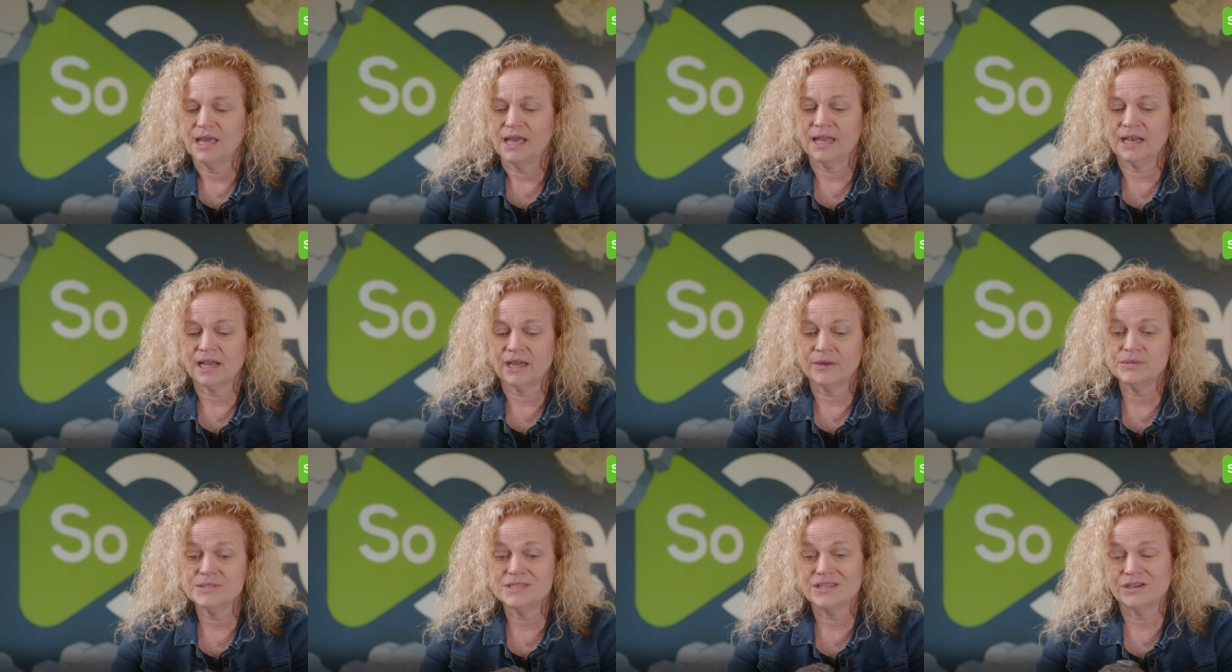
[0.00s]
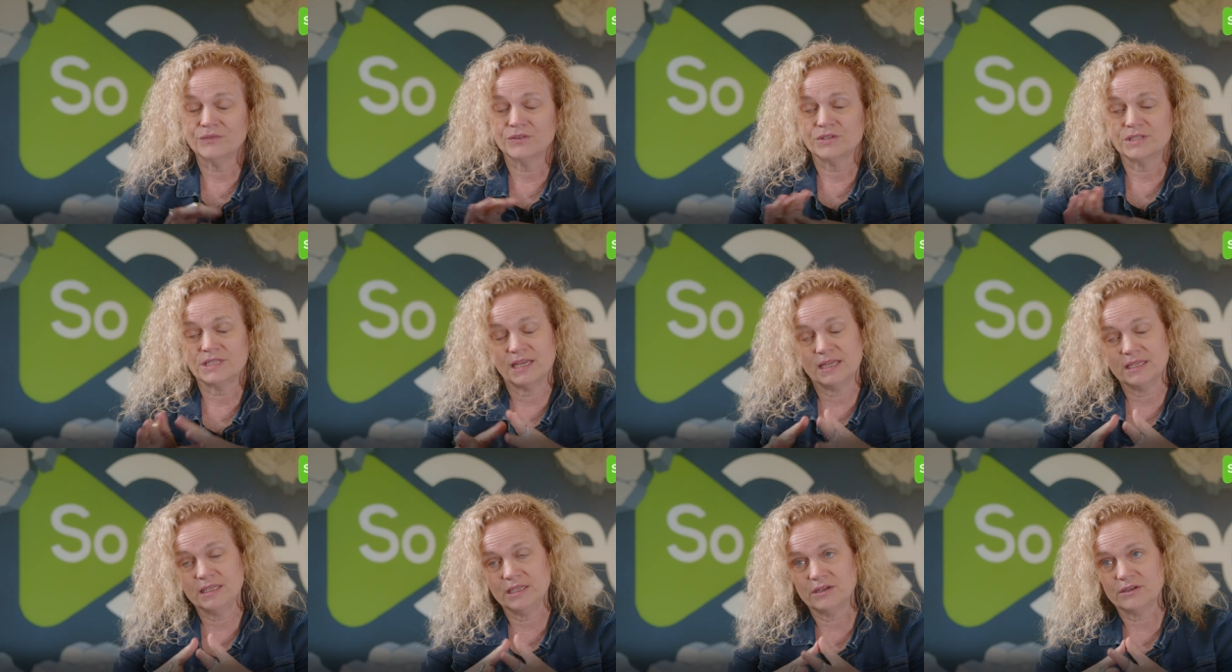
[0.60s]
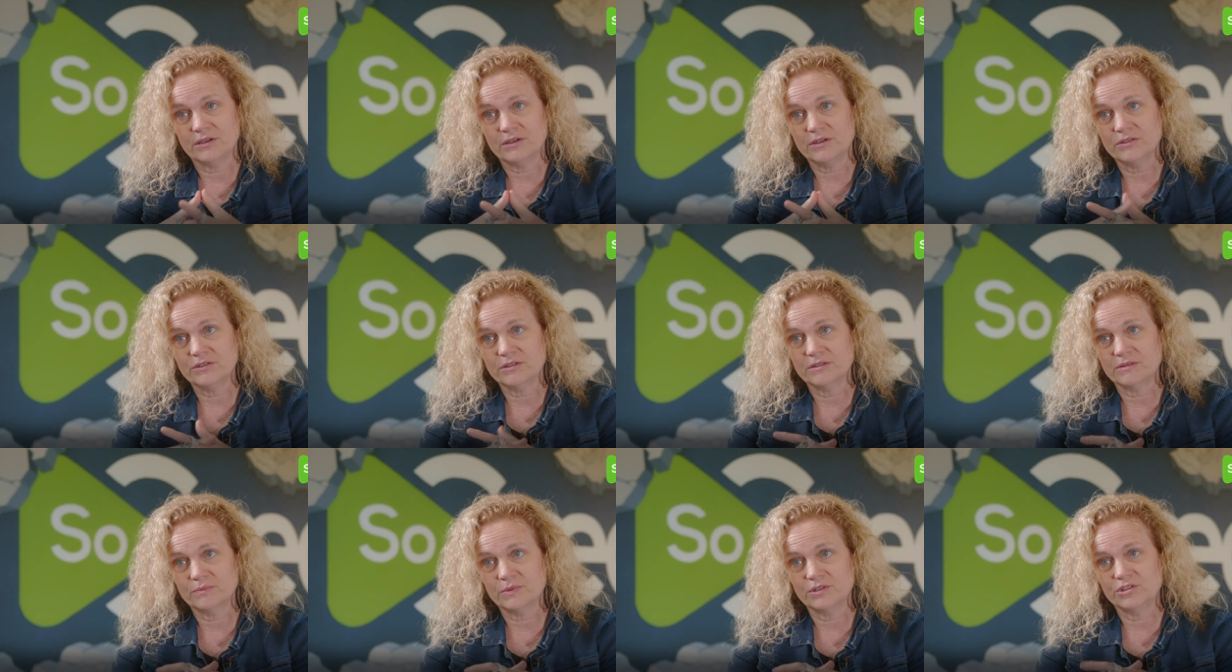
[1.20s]
And I was there for 10
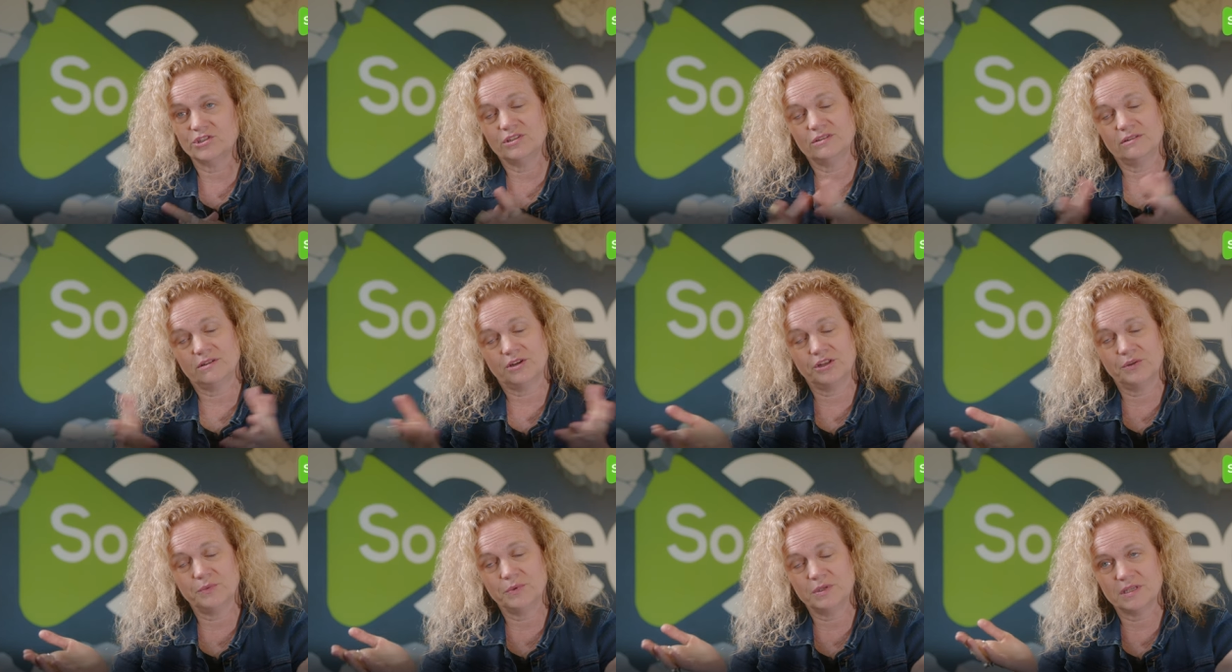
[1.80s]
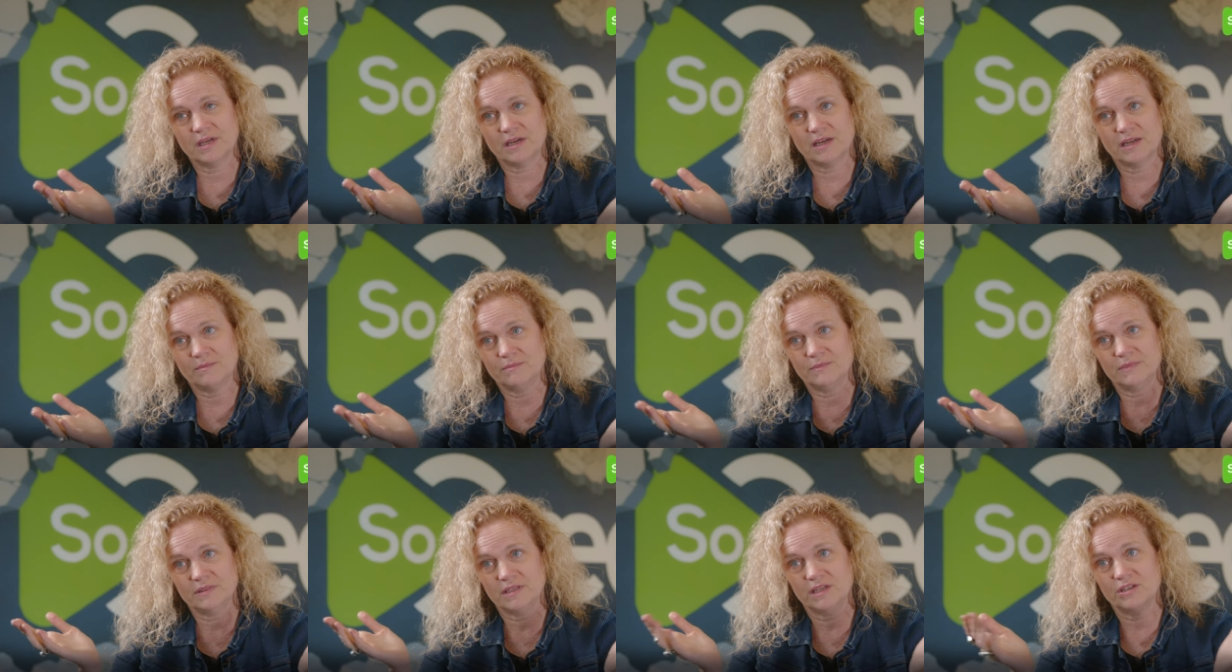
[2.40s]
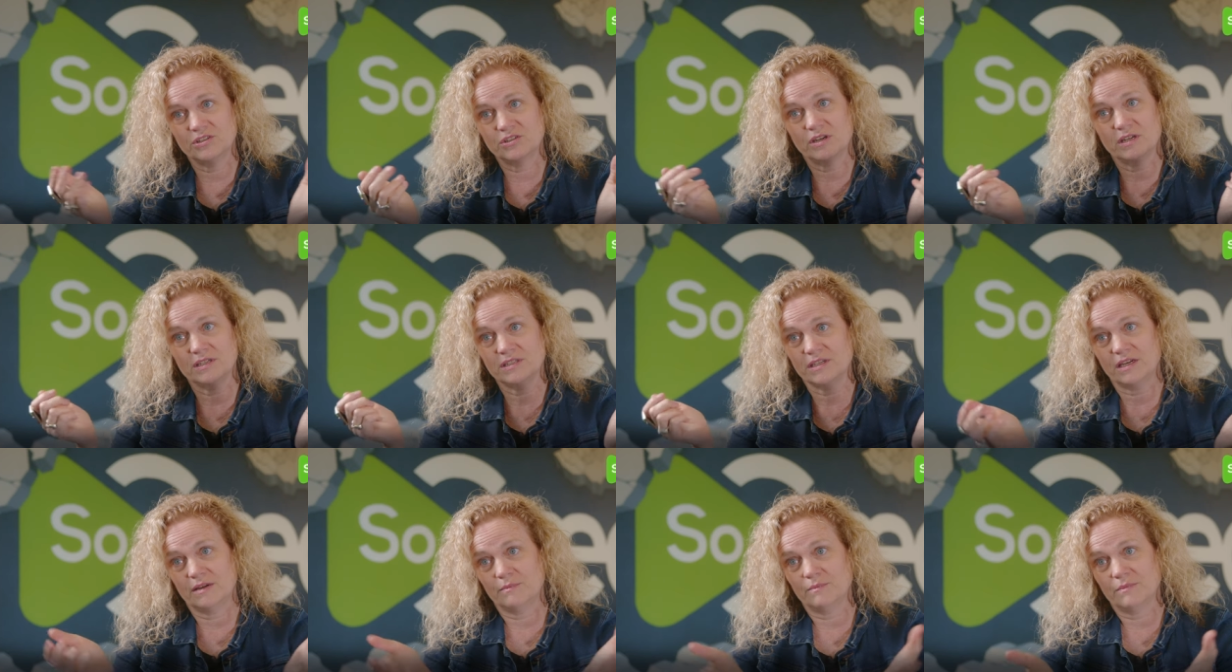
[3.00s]
years, which in Hollywood time, it's like dog
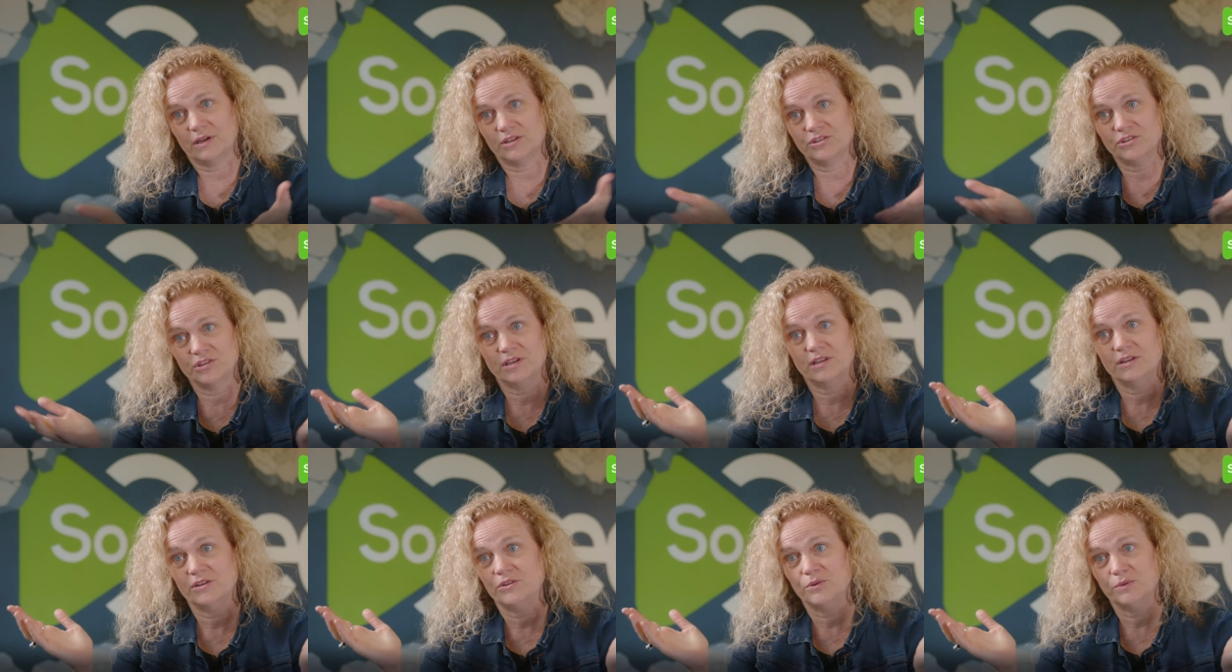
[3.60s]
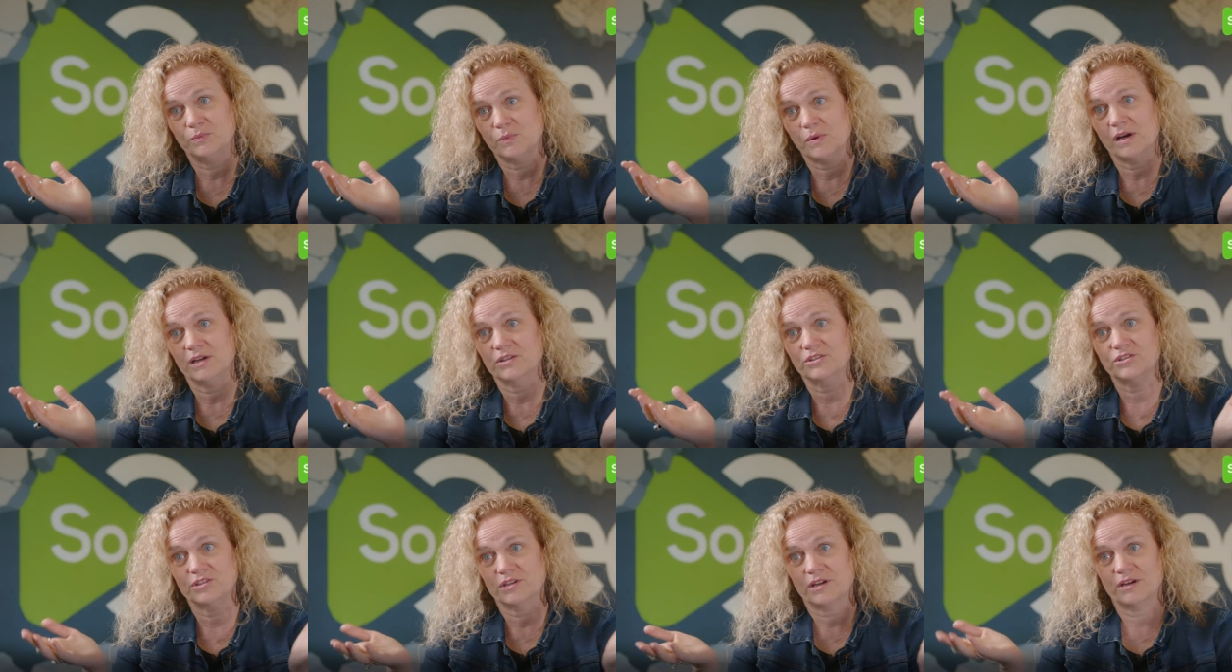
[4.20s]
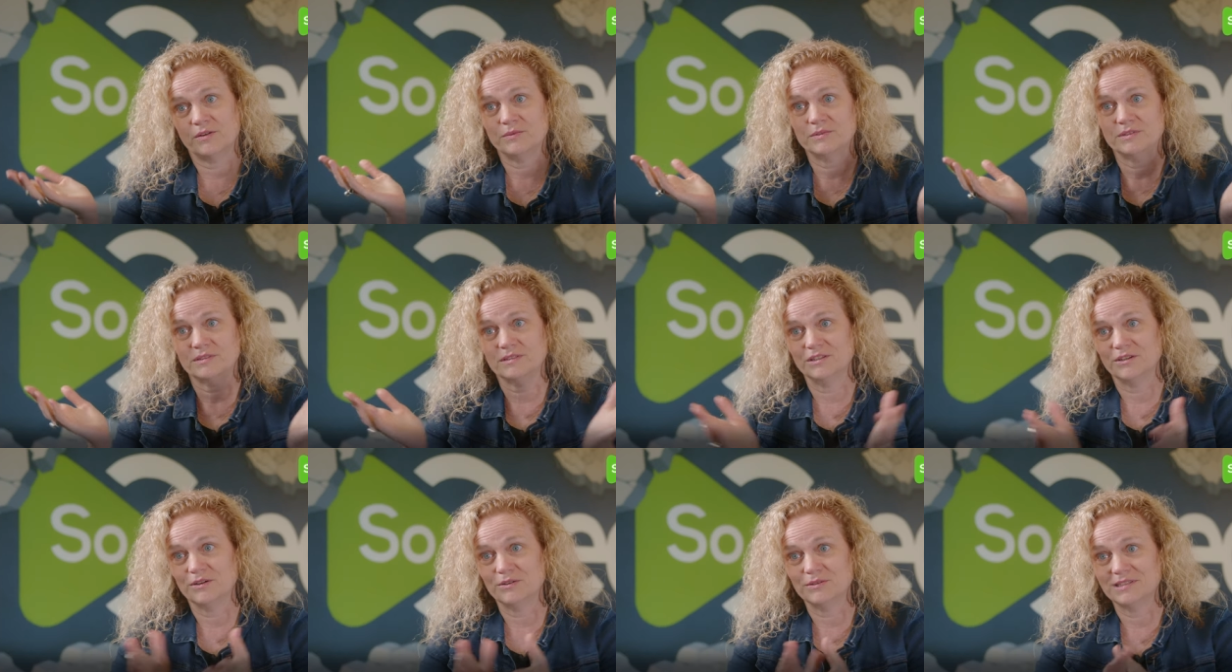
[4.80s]
time. I should get a gold watch. I was,
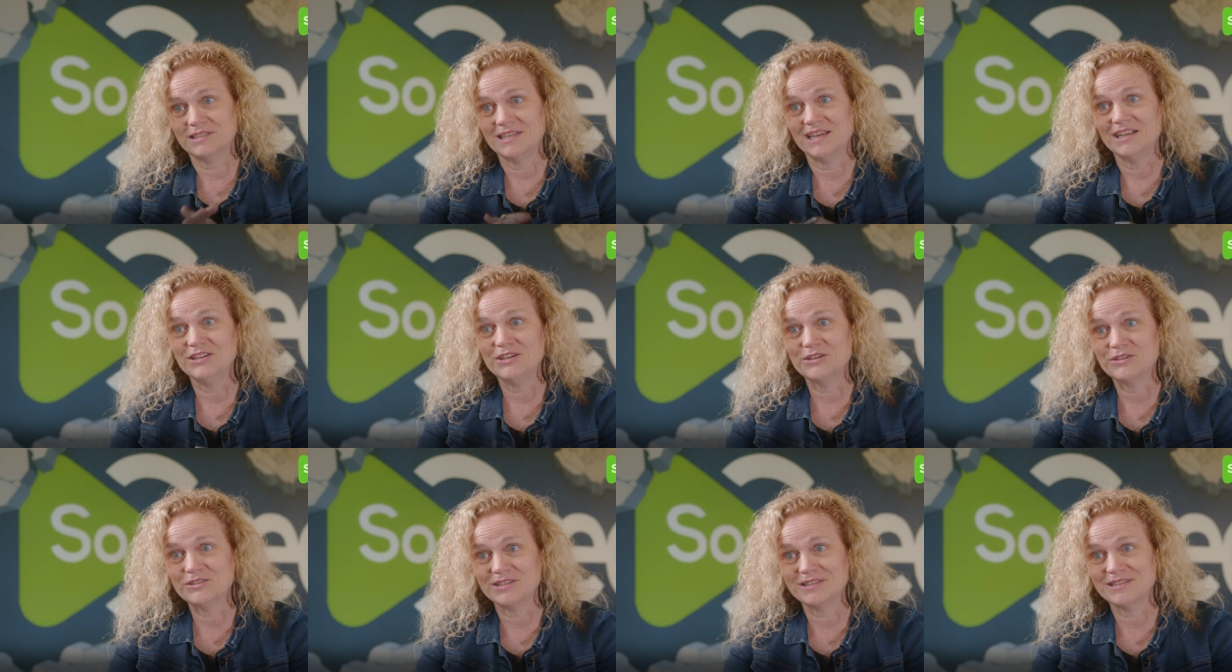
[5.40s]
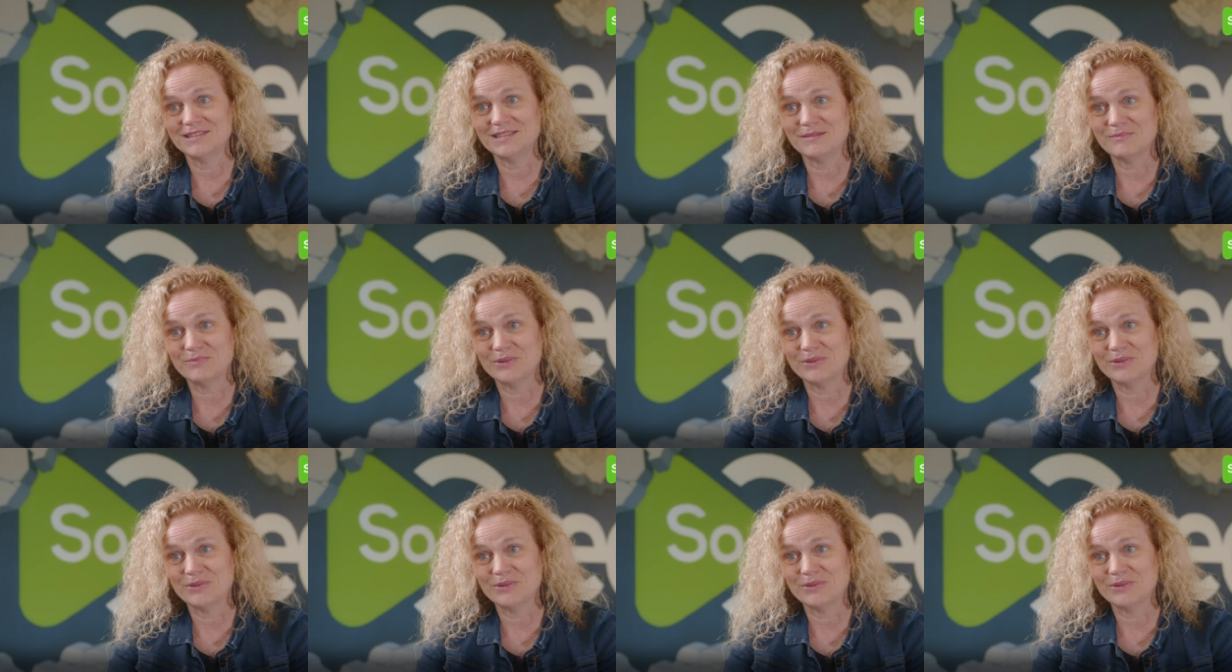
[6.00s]
you know, 10 years in the same